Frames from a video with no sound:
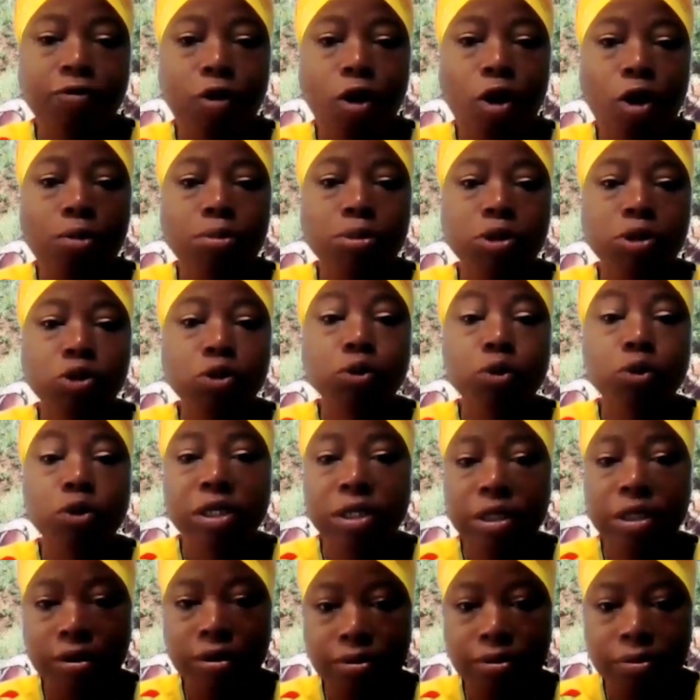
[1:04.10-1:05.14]
from
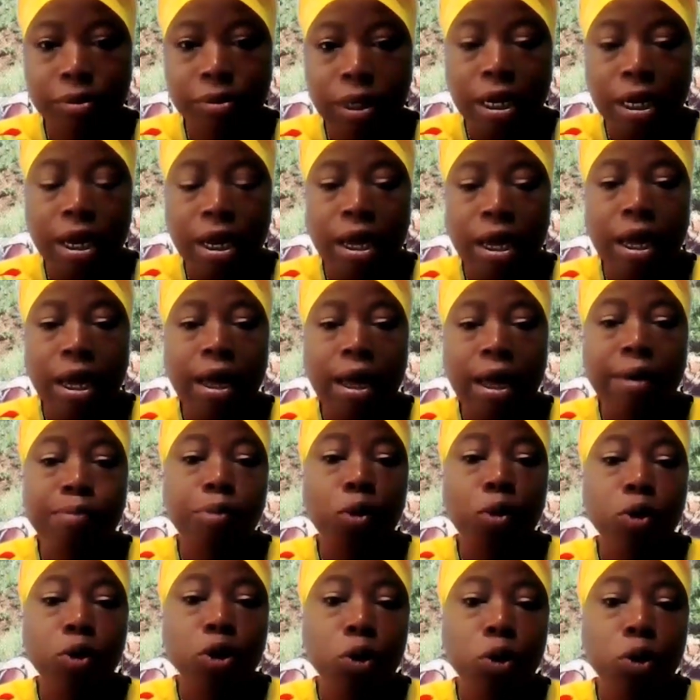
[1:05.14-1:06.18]
tourism,
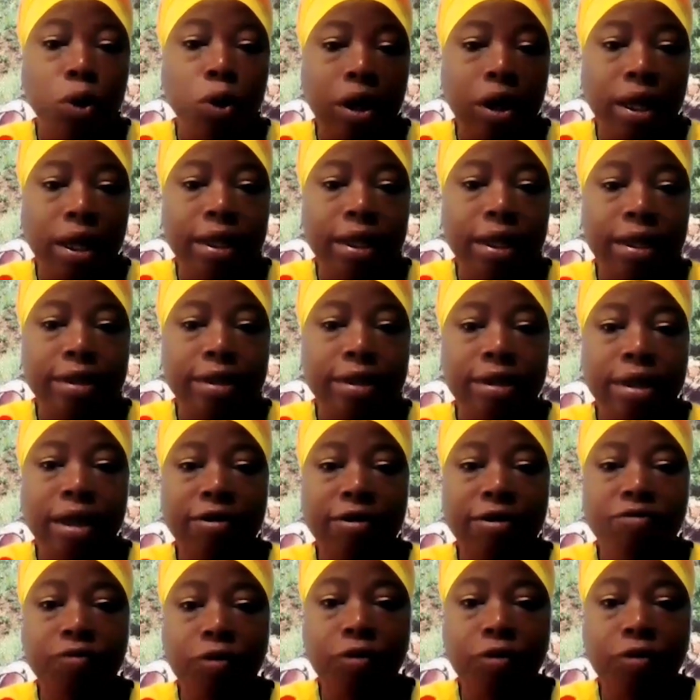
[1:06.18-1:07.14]
both local and